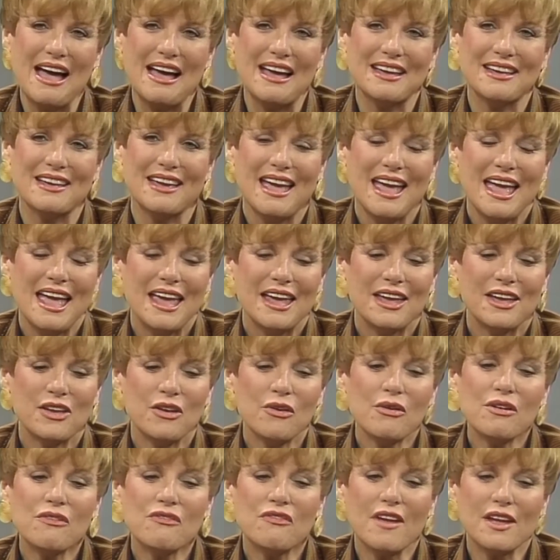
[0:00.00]
Uh,
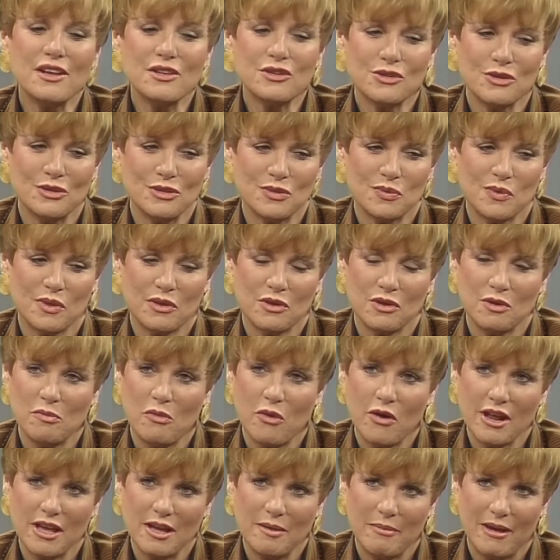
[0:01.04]
your adventures with Good
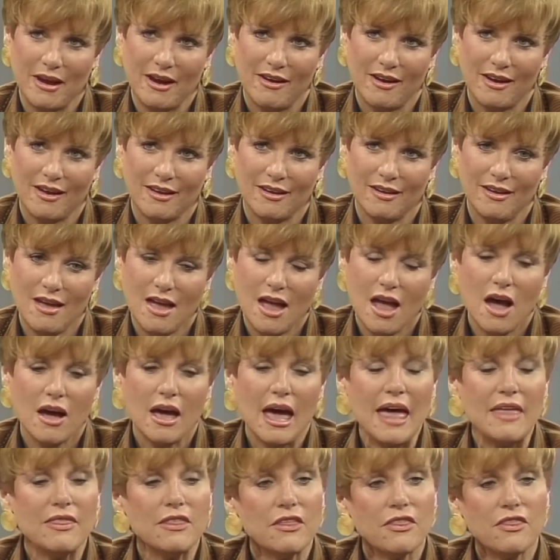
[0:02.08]
Morning America
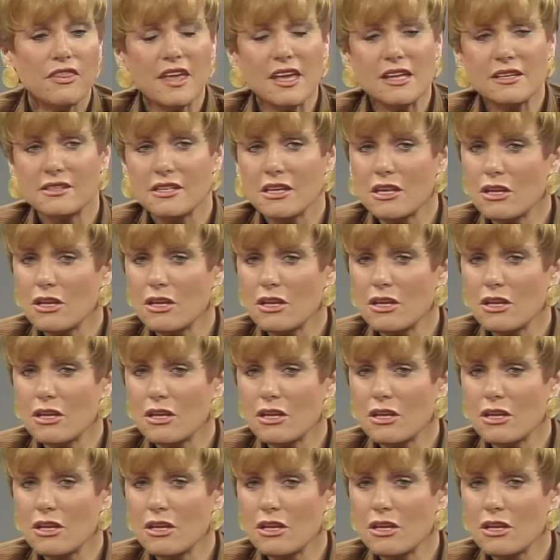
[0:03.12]
and the things